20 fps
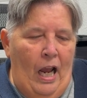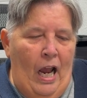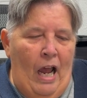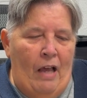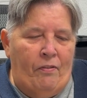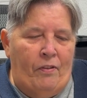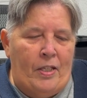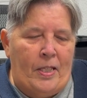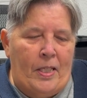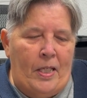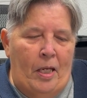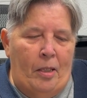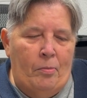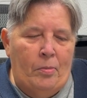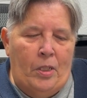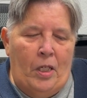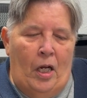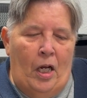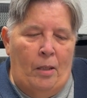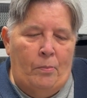At the same
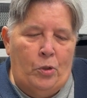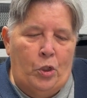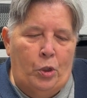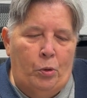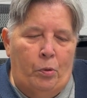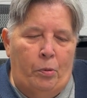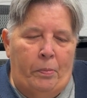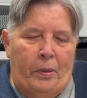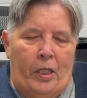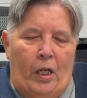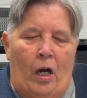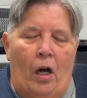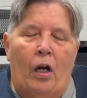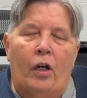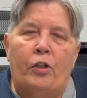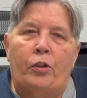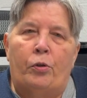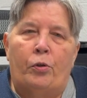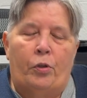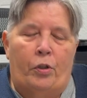time, she would be
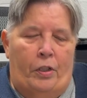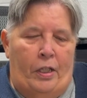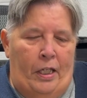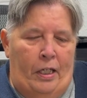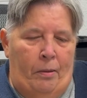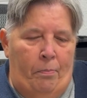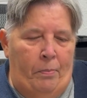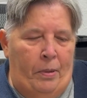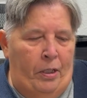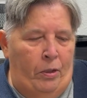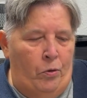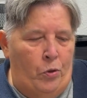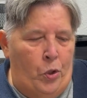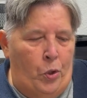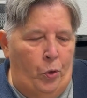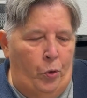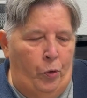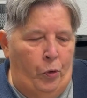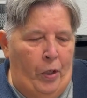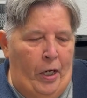honored that it bears
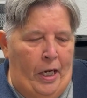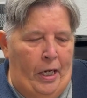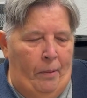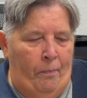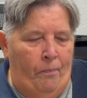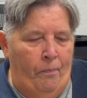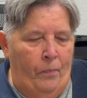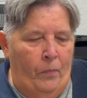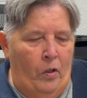her name.